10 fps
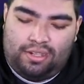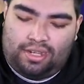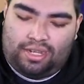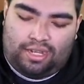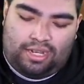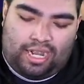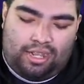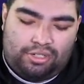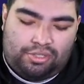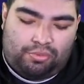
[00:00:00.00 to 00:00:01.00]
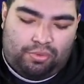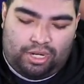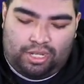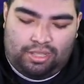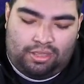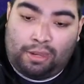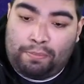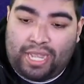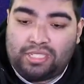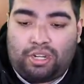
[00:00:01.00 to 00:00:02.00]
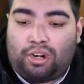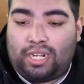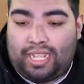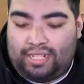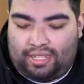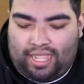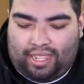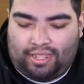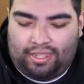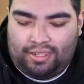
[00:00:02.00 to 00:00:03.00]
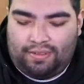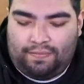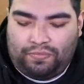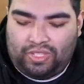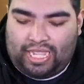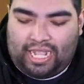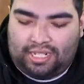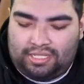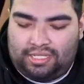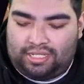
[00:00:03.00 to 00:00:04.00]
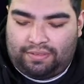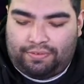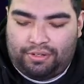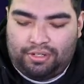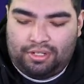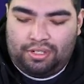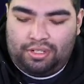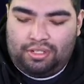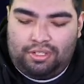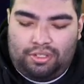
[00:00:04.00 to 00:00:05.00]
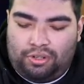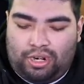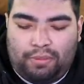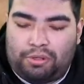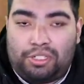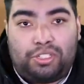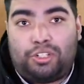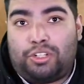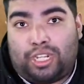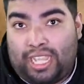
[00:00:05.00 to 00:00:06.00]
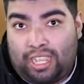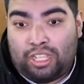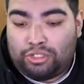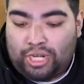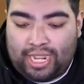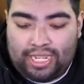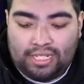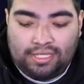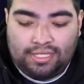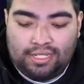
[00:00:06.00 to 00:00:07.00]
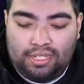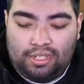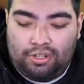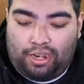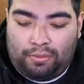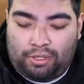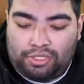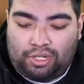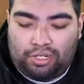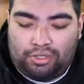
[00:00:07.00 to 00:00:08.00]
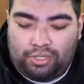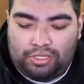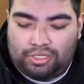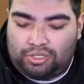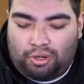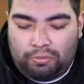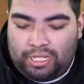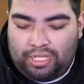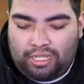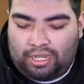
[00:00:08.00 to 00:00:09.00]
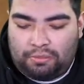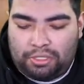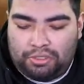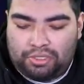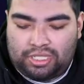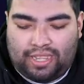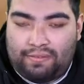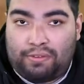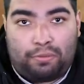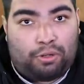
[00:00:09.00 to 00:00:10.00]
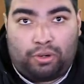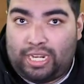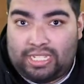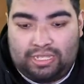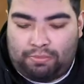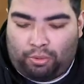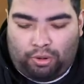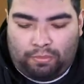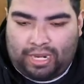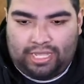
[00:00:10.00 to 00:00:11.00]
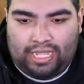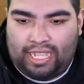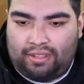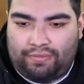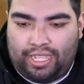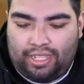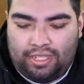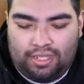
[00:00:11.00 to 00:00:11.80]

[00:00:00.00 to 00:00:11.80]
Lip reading: I also run the best card in the deck, Galaxy Safer. You're able to search your Chaos Dragons. You're able to start doing so many combos, have a crazy board by the end of it.